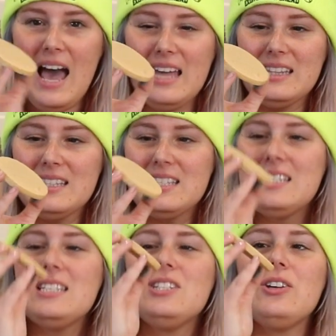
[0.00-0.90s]
ends
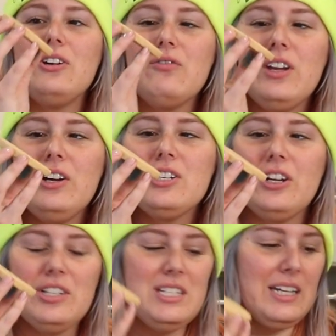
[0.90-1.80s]
so your fingers
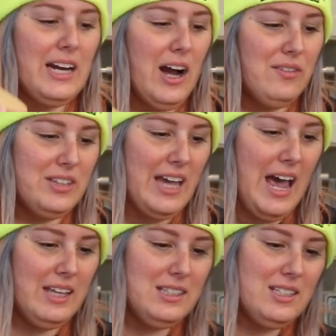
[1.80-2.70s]
aren't sticking off the
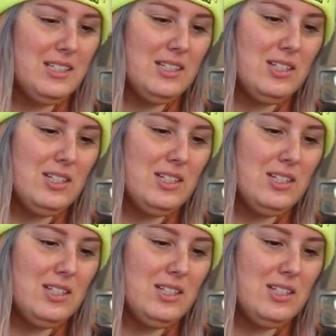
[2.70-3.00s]
ends.